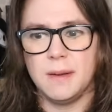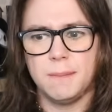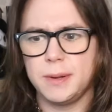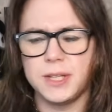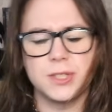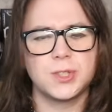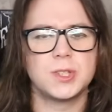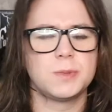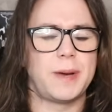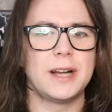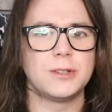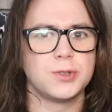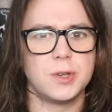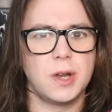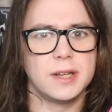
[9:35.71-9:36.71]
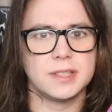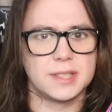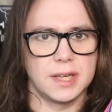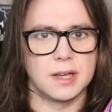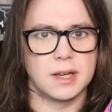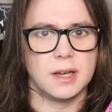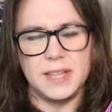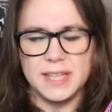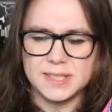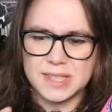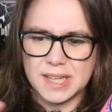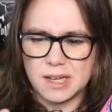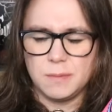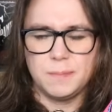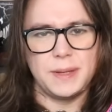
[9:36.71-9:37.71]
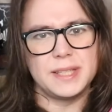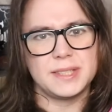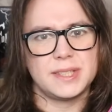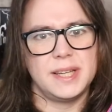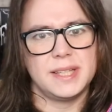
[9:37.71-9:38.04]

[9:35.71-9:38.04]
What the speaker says: But it's just patronizing. These little bits